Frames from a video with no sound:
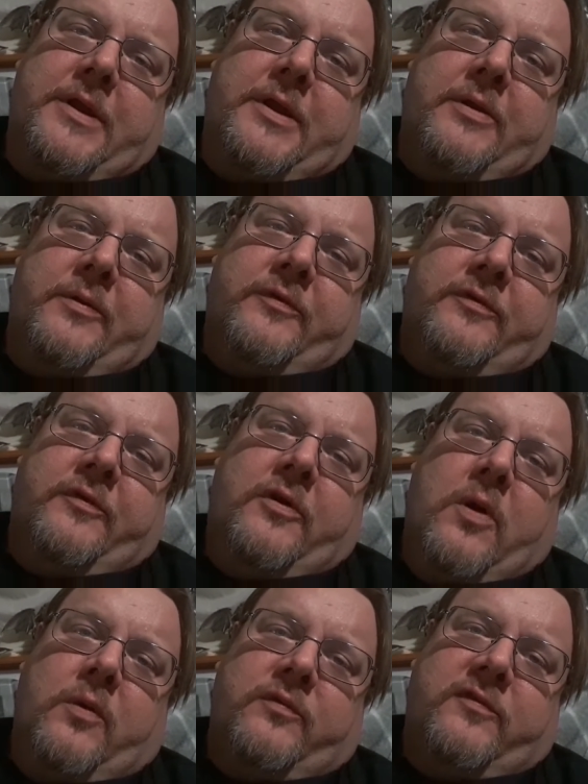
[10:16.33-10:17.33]
know, it was
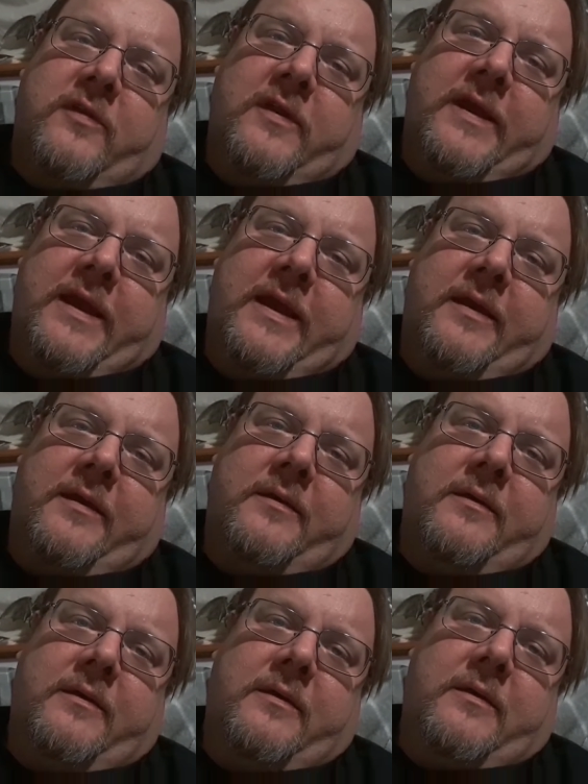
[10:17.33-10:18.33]
ghostly,
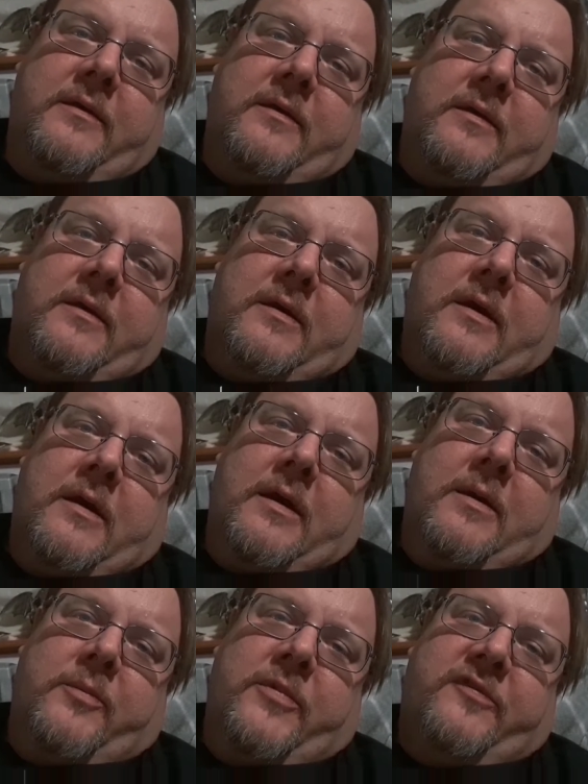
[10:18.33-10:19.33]

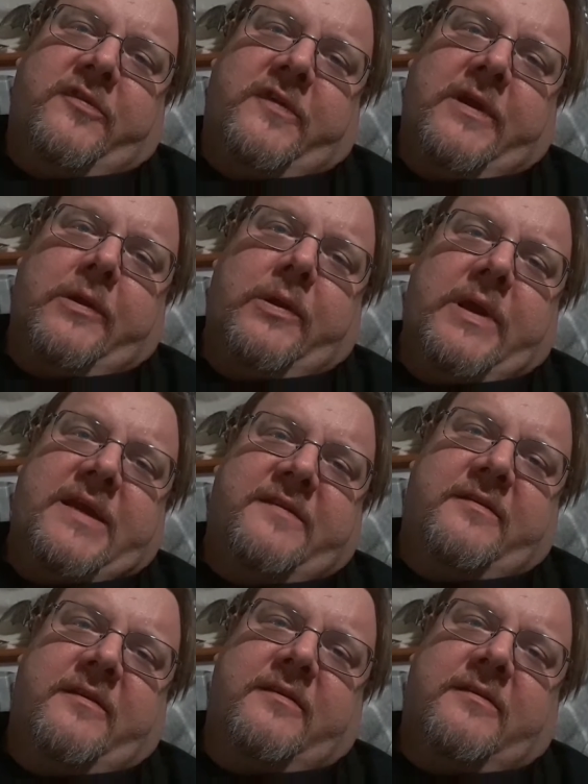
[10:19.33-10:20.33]

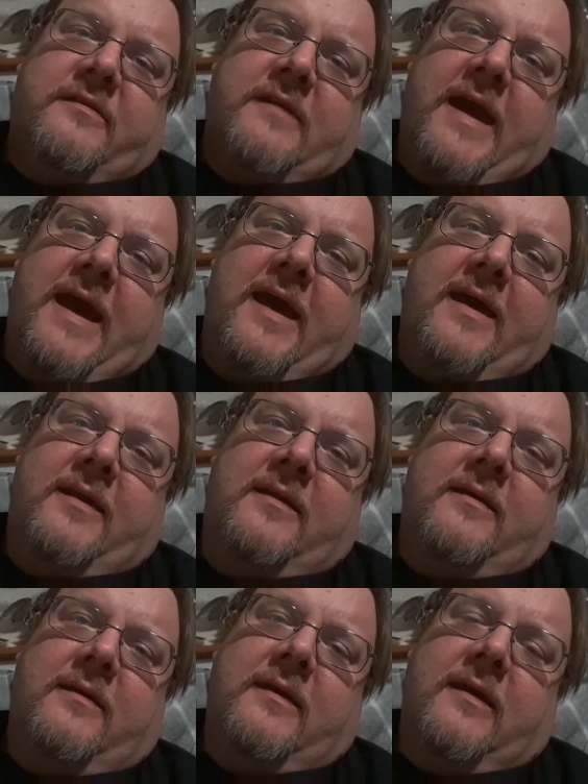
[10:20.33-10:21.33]
mysterious, and sad,
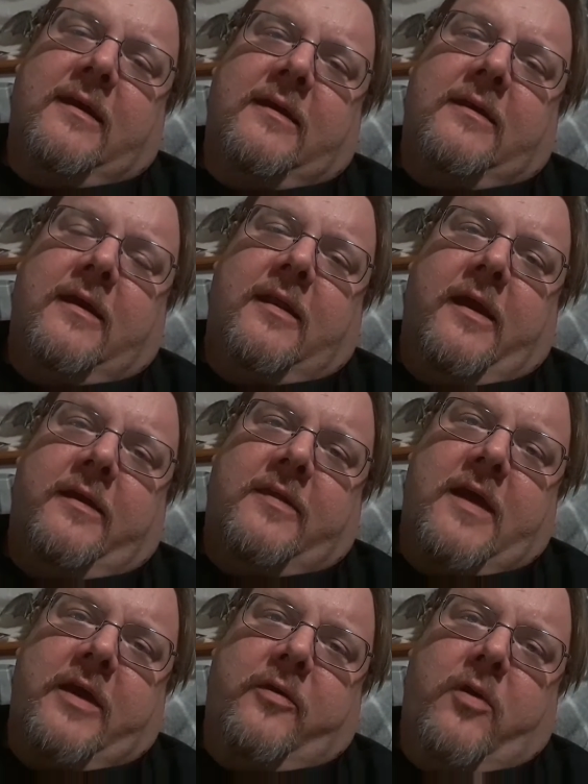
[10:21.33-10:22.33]
and I like
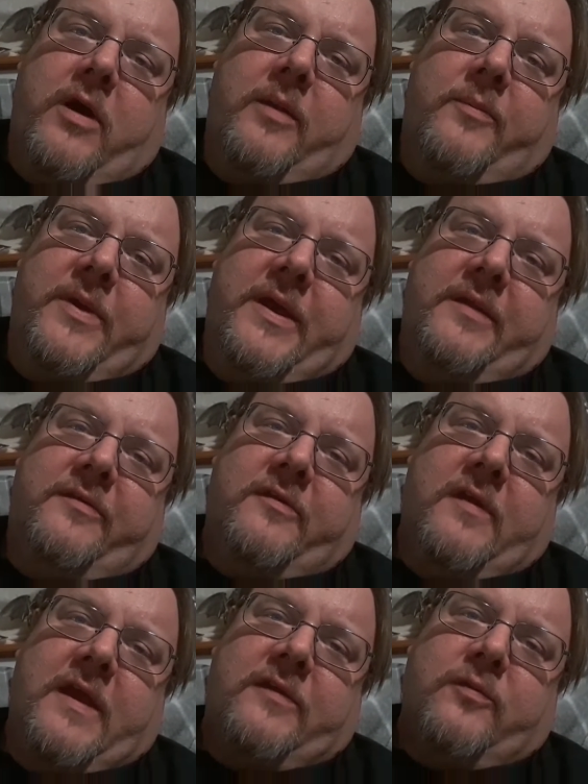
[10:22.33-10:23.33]
that quite a bit.
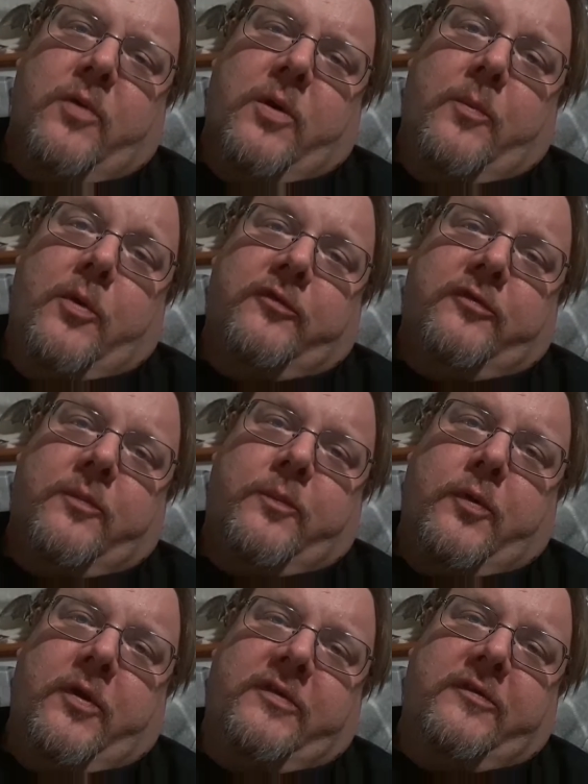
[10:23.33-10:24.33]
So that's where most of the
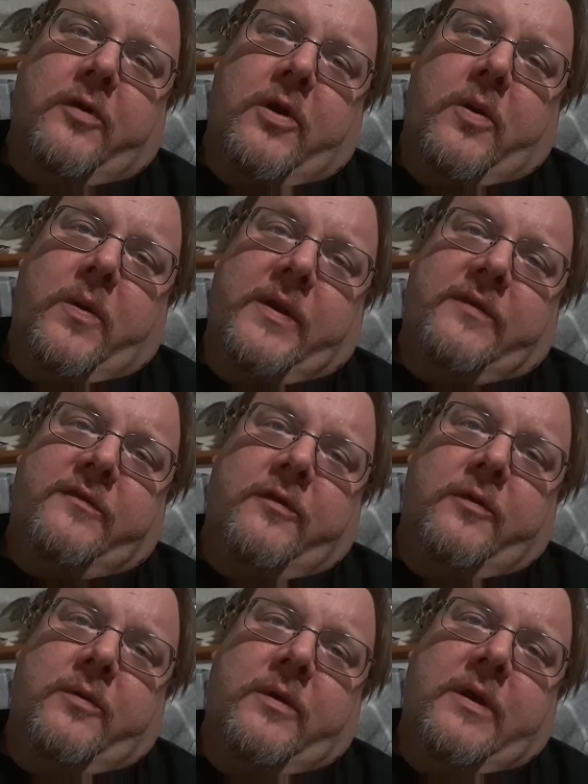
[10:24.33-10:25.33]
points are going
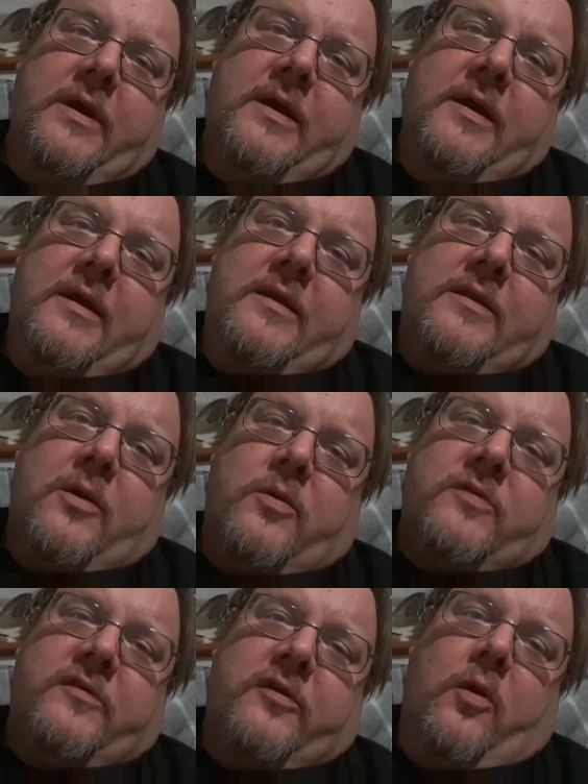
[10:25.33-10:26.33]
to. There
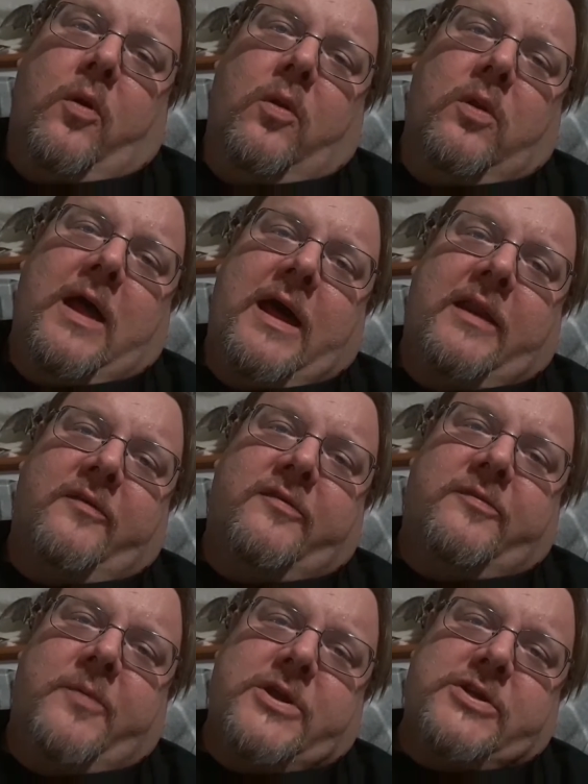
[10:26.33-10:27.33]
wasn't a whole lot of
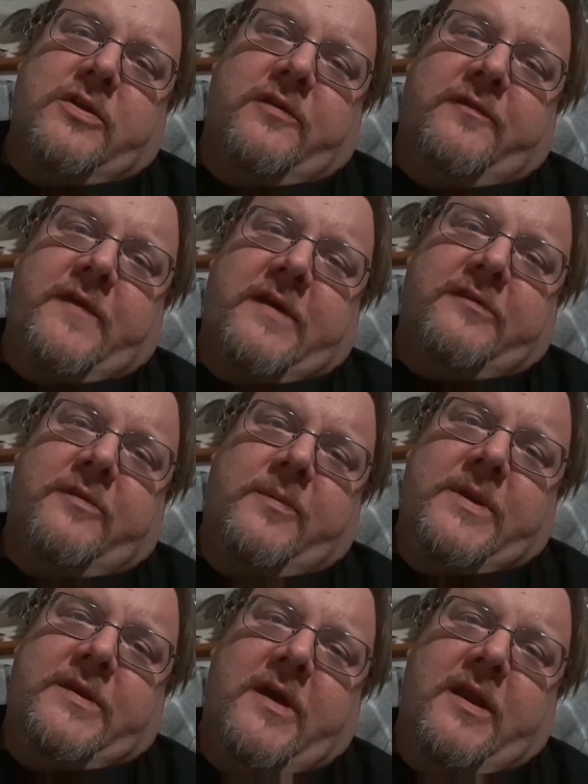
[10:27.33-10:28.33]
special effects to
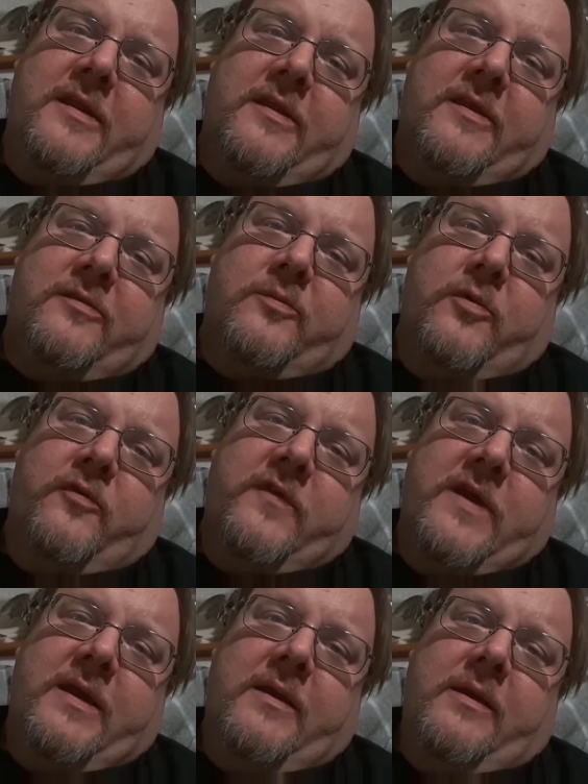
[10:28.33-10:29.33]
be done in this
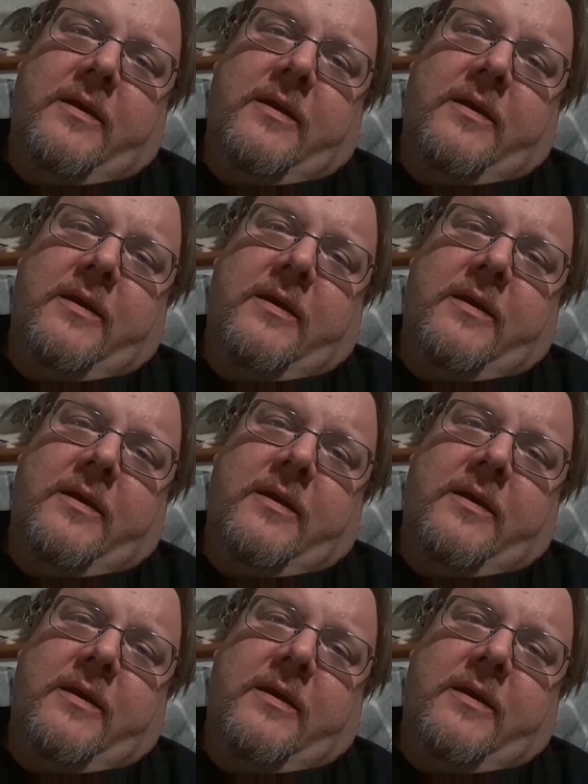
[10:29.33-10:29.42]
movie,